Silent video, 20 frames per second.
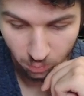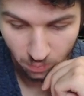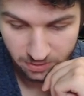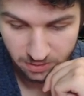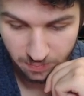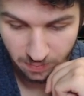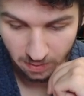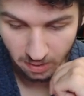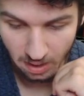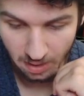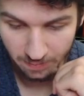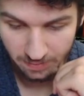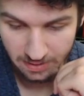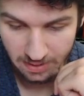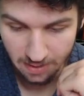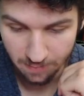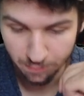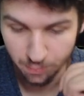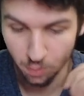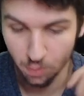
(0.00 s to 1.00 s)
One Spear Goblin
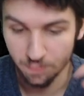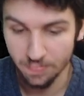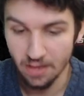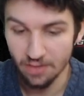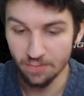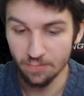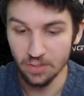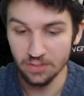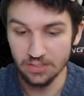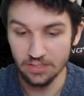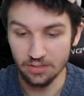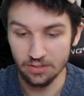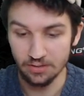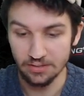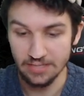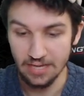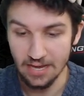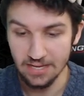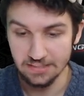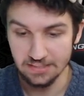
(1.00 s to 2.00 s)
hit. Boom, now the Musketeer
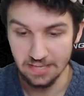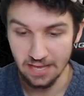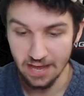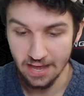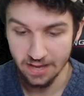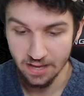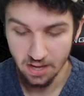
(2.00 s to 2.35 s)
does die.